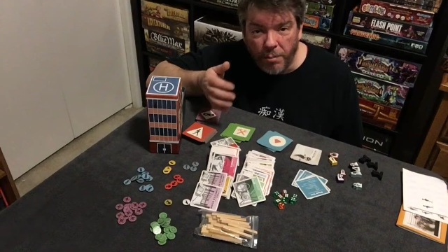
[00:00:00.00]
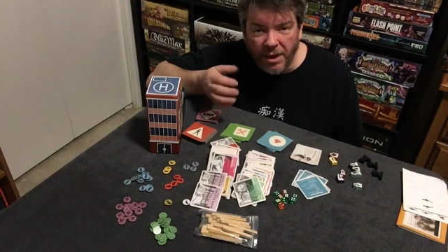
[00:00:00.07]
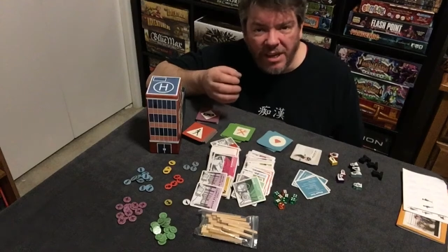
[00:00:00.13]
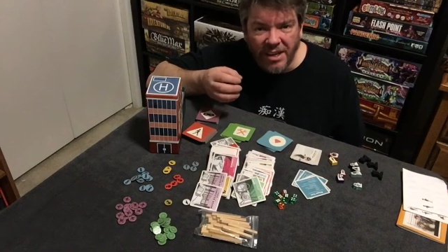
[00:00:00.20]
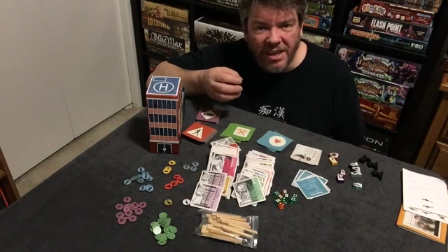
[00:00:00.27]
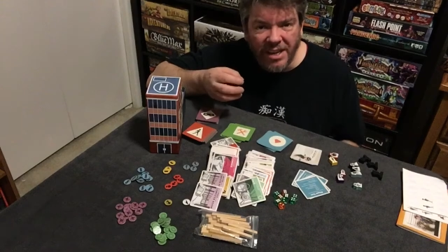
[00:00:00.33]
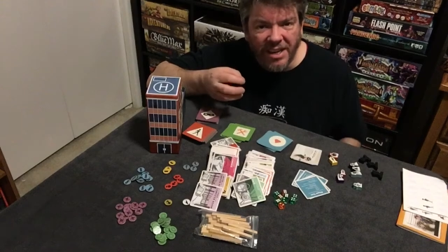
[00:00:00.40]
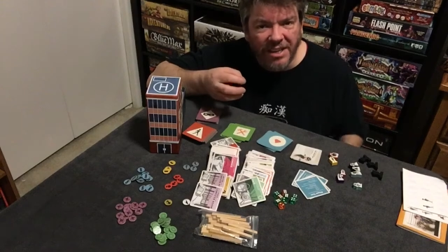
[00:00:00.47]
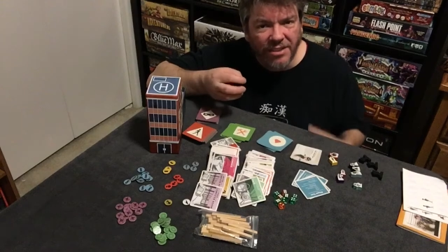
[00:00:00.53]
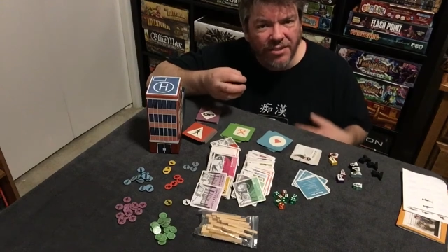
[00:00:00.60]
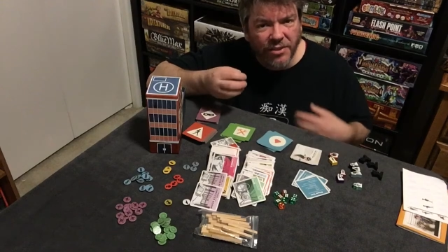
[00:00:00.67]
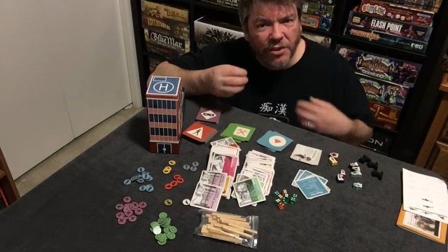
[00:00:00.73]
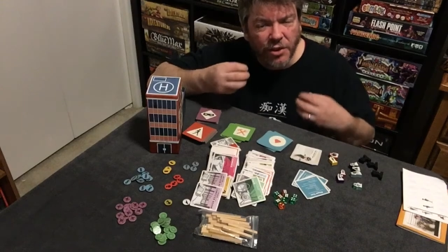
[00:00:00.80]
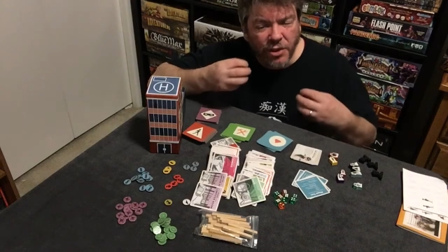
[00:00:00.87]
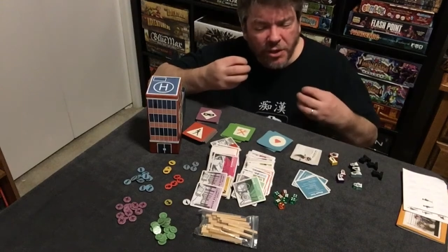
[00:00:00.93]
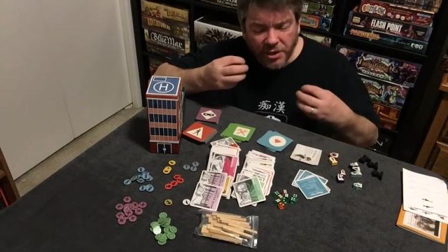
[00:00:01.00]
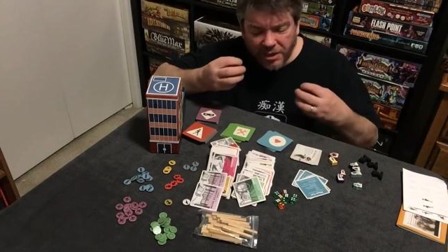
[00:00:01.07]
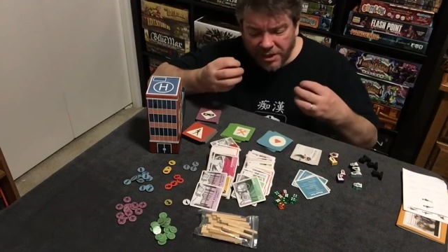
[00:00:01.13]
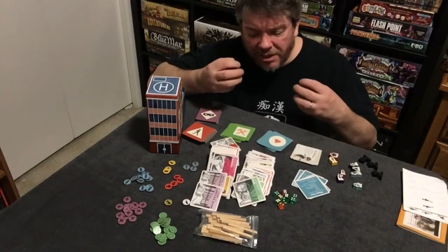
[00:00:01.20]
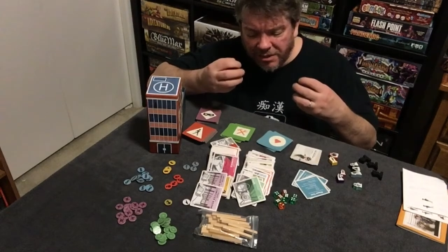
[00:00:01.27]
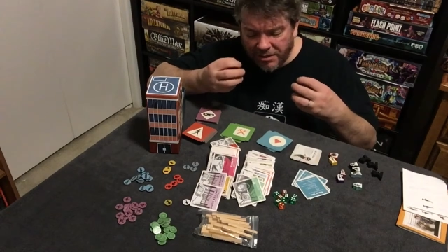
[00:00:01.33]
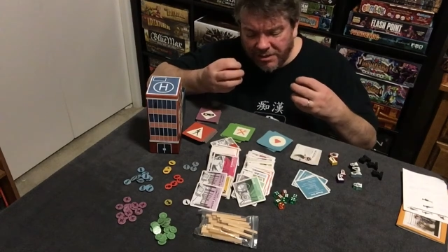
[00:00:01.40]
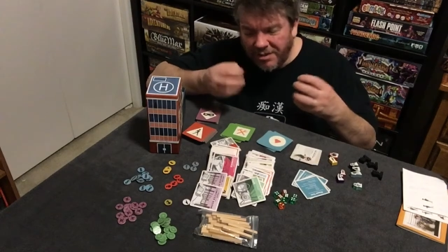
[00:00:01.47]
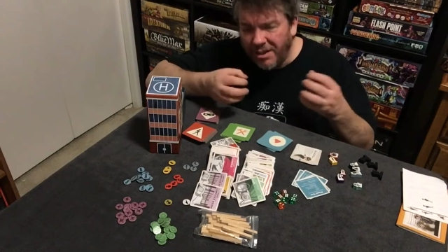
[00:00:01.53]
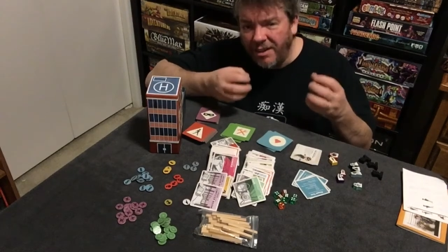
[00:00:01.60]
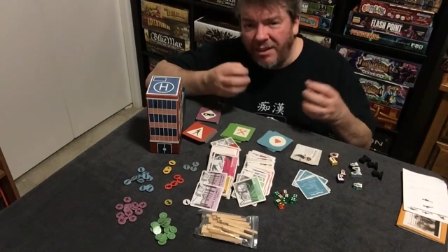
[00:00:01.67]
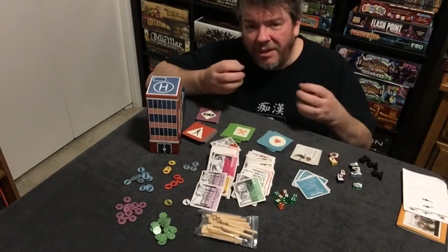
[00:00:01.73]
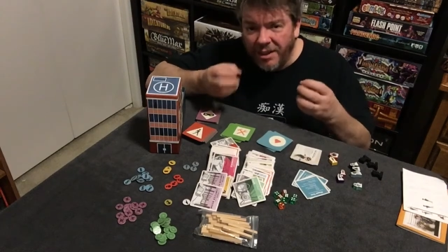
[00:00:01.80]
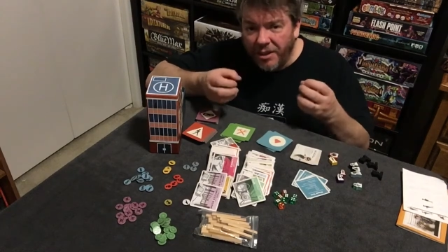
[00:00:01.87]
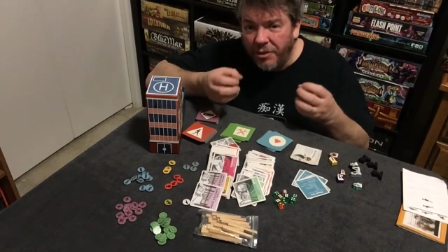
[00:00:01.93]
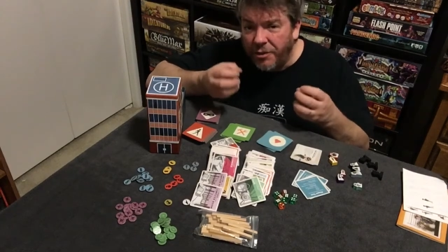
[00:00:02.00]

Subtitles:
but it's a little